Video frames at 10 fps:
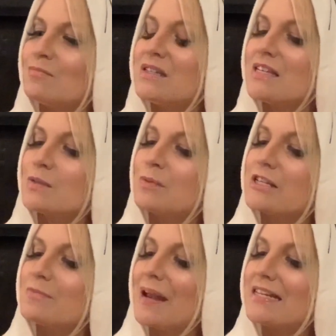Mrs.
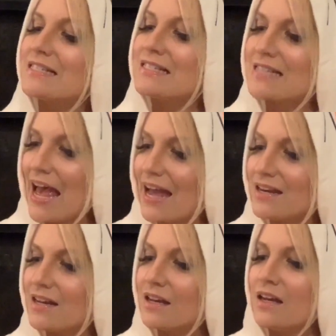Brisbane
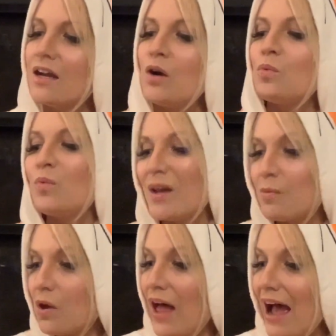said, we
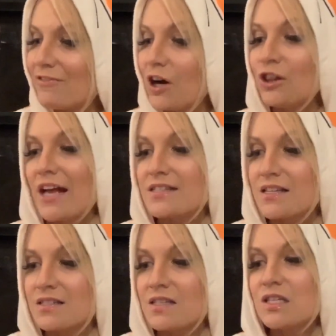will have our
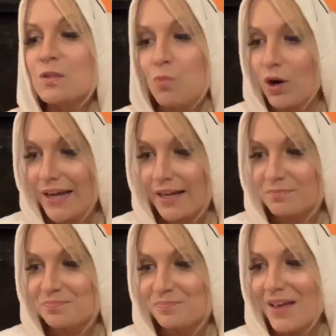lessons this morning.
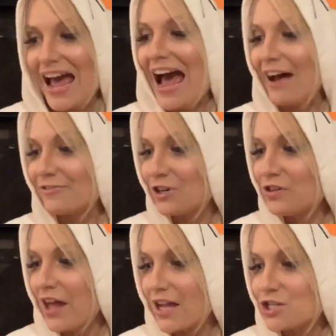After
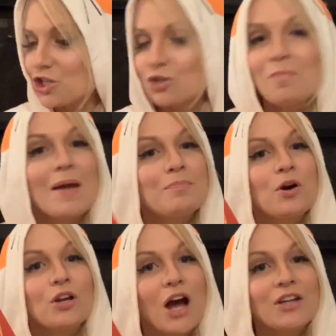lunch, you may
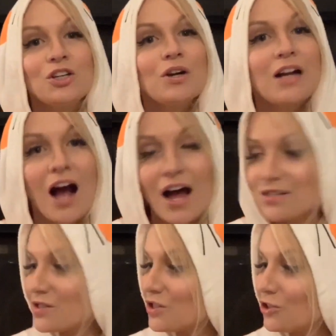put on your
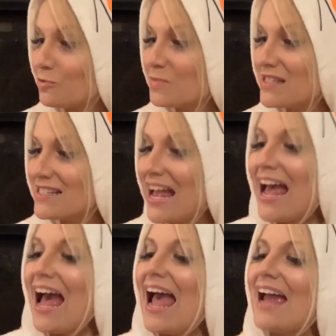costumes
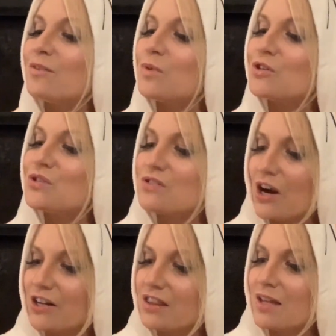and we'll
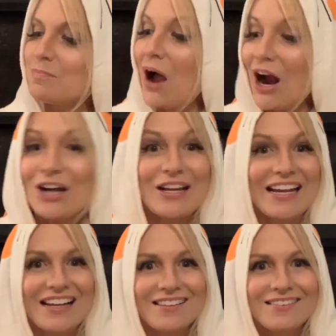start the party.